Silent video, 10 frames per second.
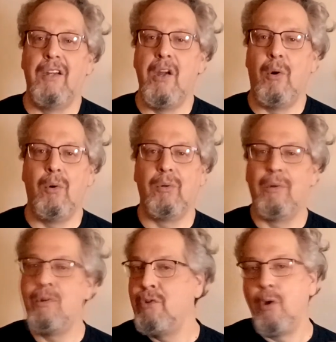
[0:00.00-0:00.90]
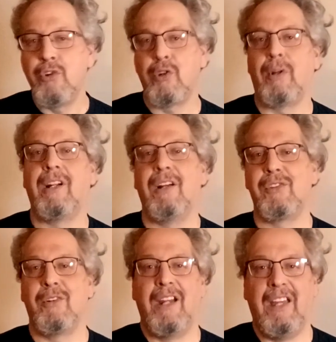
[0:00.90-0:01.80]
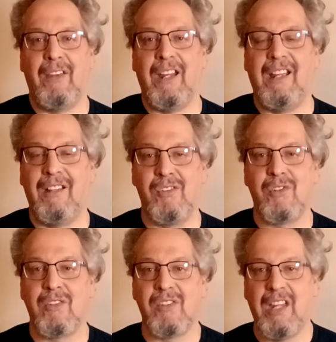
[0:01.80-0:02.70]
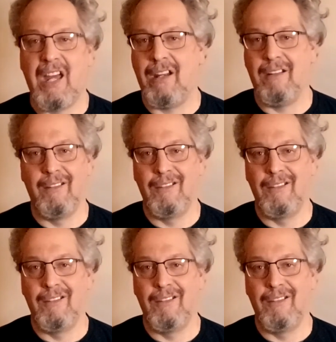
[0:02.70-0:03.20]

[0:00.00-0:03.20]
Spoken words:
no shortcuts or anything. It's just you gotta